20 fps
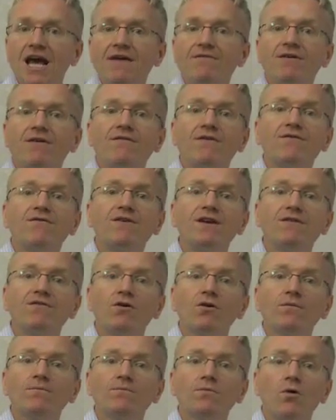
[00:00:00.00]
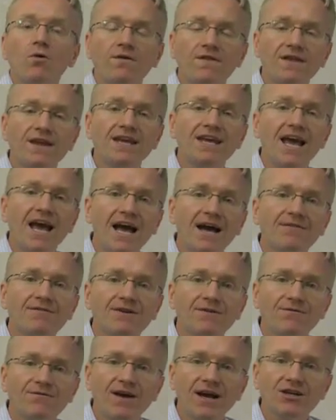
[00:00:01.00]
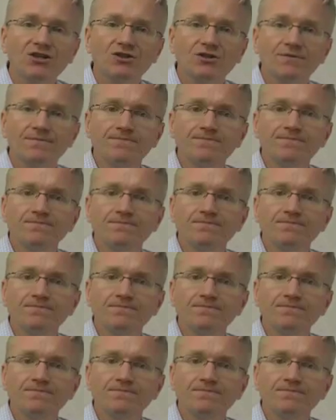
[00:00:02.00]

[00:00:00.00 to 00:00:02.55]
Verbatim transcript: if you have a fever or think you have an infection.